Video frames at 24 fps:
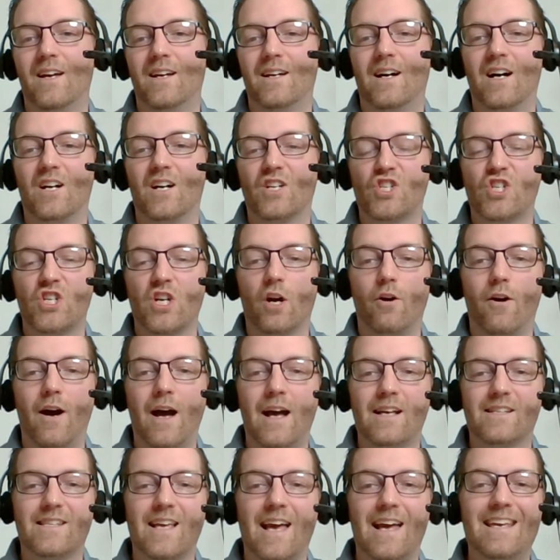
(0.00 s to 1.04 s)
Uh, Cheryl
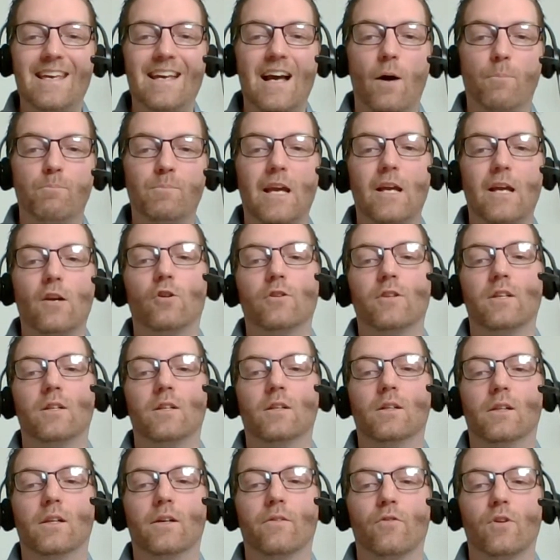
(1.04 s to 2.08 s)
asks, any update on the
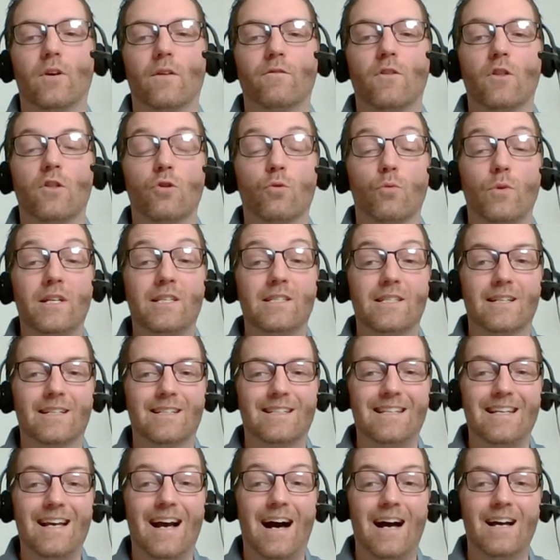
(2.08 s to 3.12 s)
delivery of the three
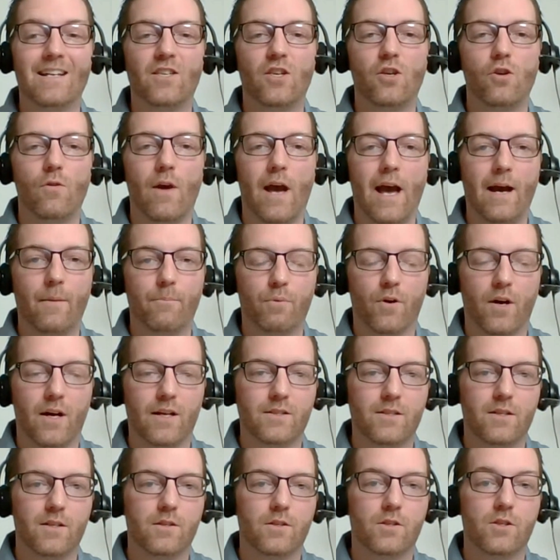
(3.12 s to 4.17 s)
sixty I Q hat
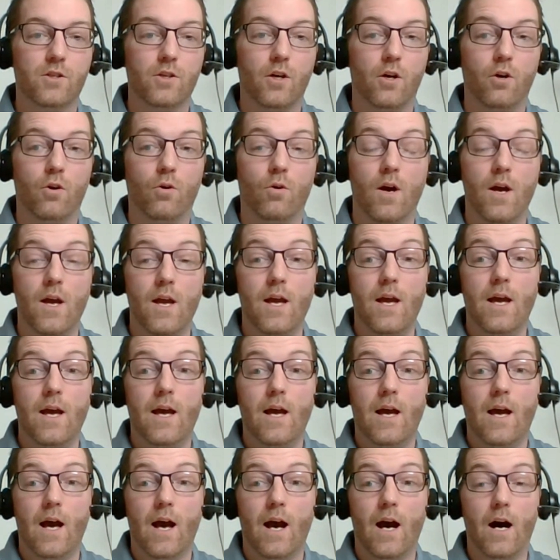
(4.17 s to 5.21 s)
presses? So
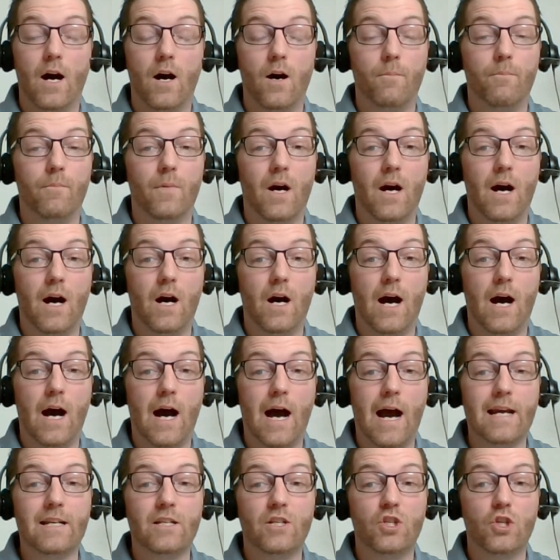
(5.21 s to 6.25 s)
um,
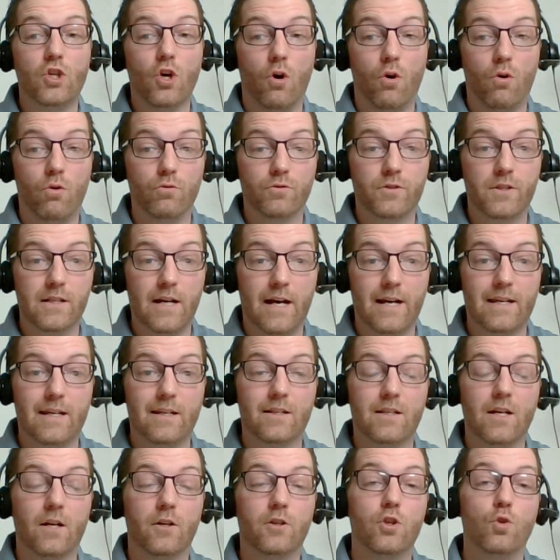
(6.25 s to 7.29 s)
I don't. I
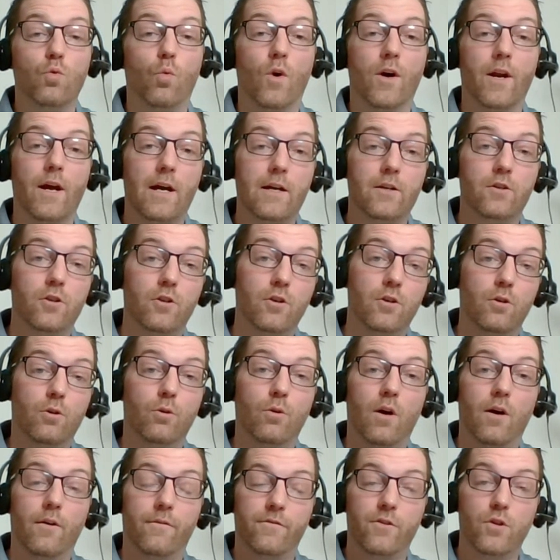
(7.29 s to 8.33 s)
can tell you what I knew
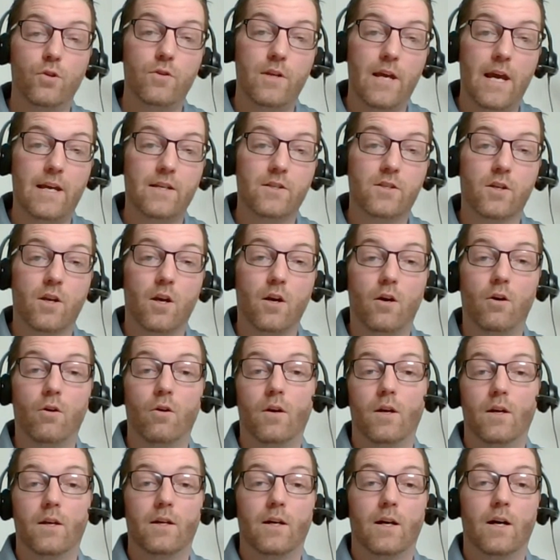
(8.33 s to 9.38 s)
a few days ago
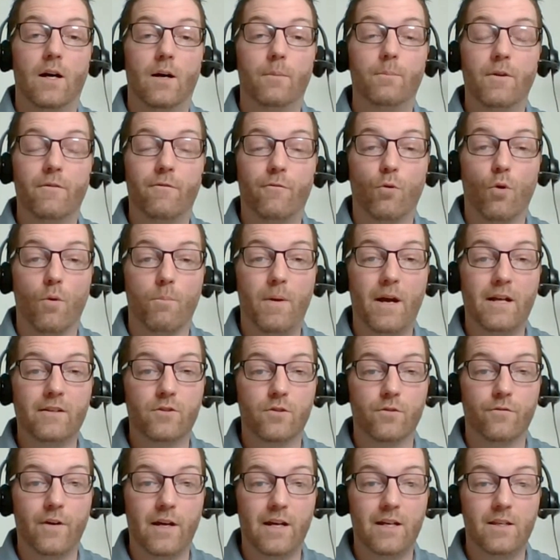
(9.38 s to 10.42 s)
uh, before
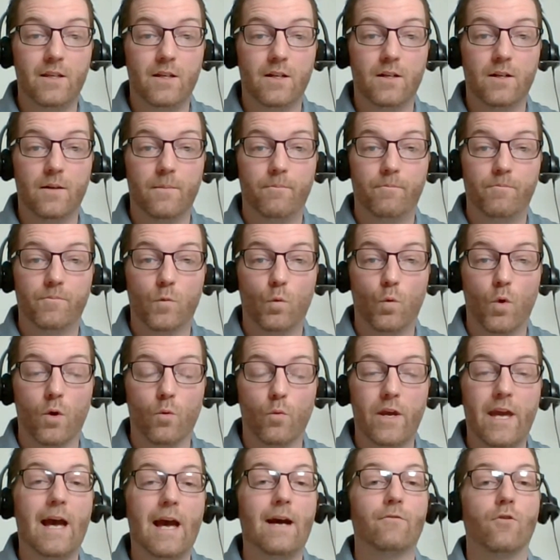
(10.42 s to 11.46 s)
Pennsylvania, where
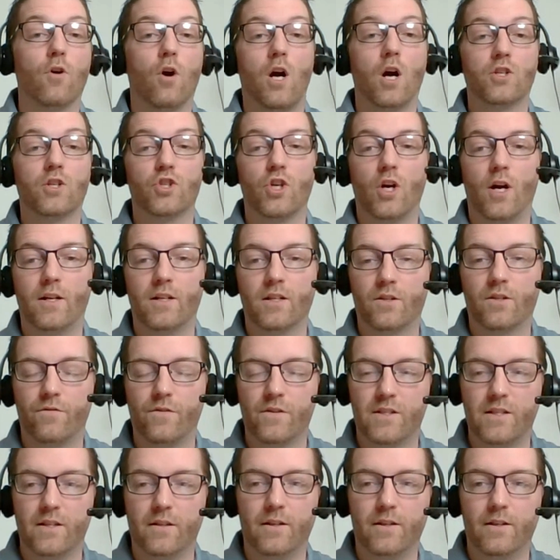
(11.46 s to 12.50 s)
we have our Hotronix
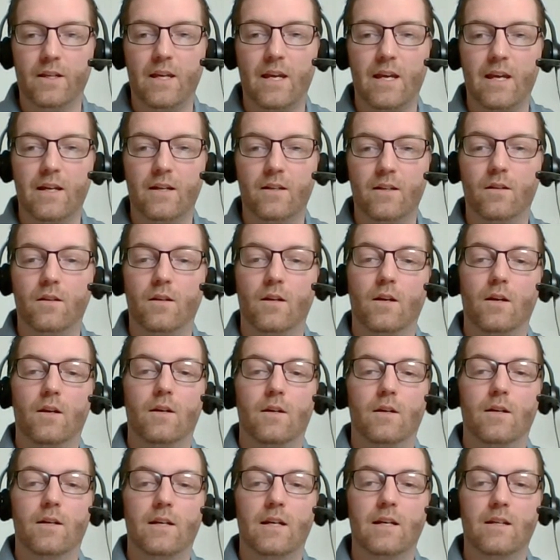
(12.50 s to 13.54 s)
facility, hit
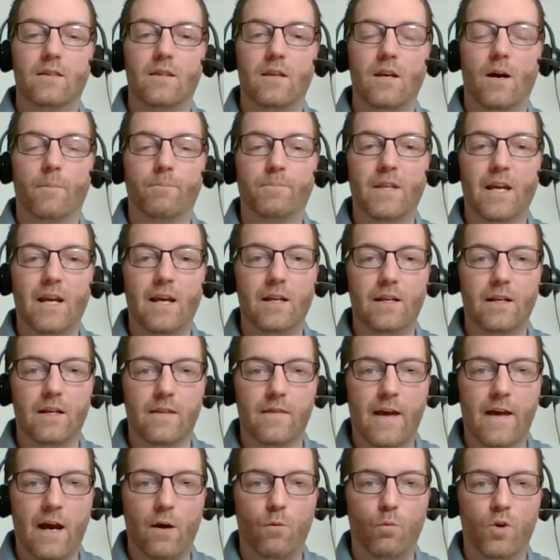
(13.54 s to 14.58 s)
hit the update,
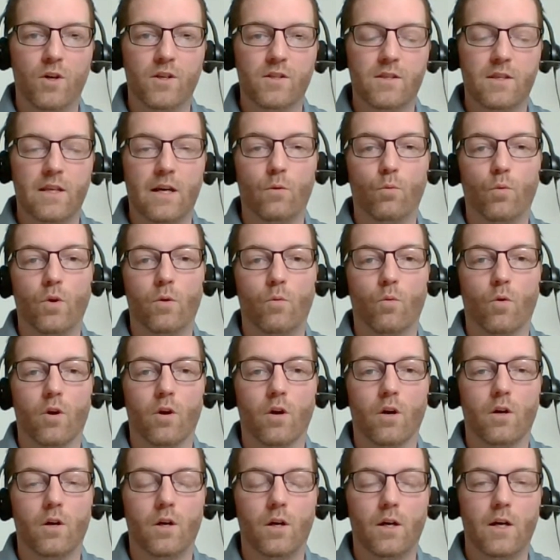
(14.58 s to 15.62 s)
and that was that we
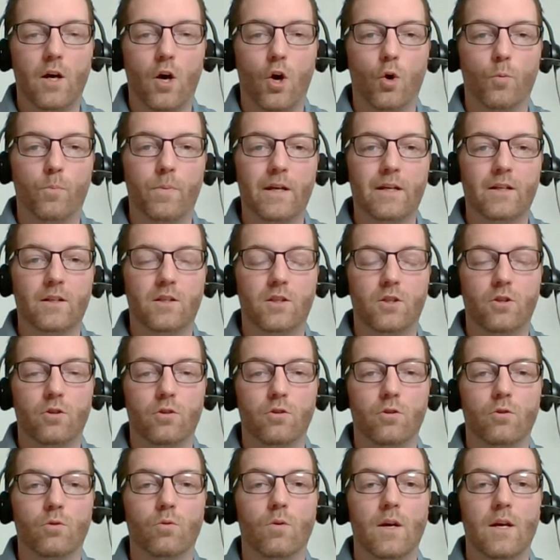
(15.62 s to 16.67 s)
were hoping
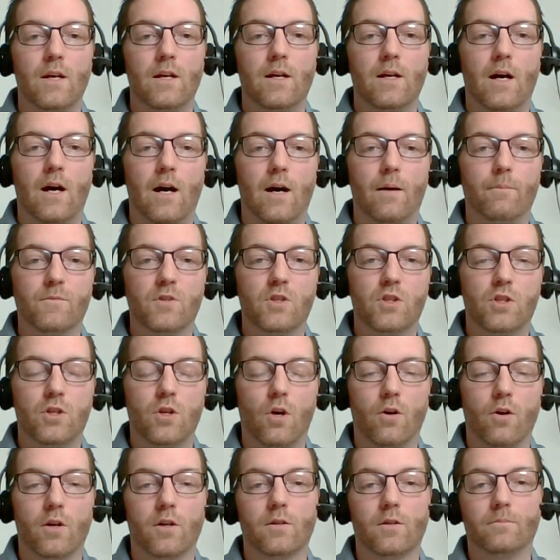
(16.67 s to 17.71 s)
to um,
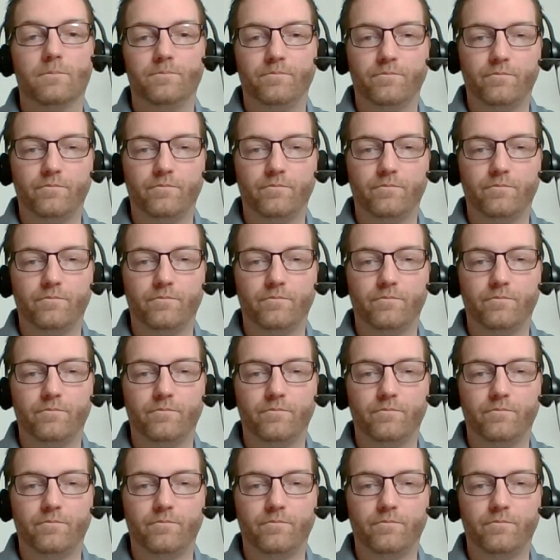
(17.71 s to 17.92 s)
start